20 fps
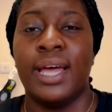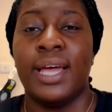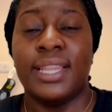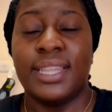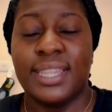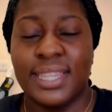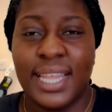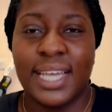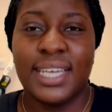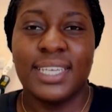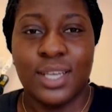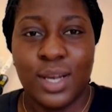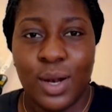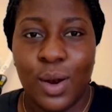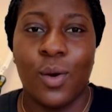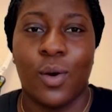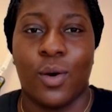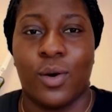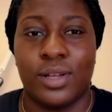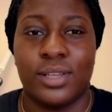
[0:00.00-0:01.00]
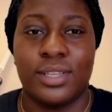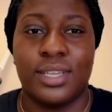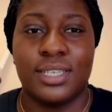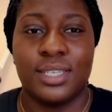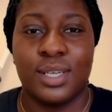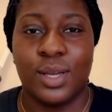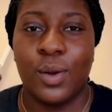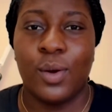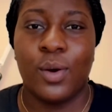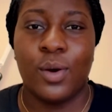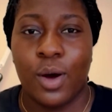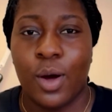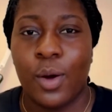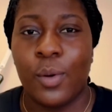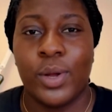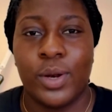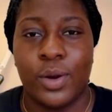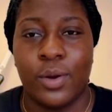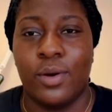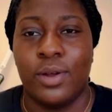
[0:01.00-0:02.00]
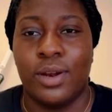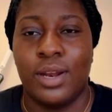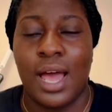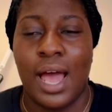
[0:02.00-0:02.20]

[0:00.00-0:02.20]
there's a lot going on.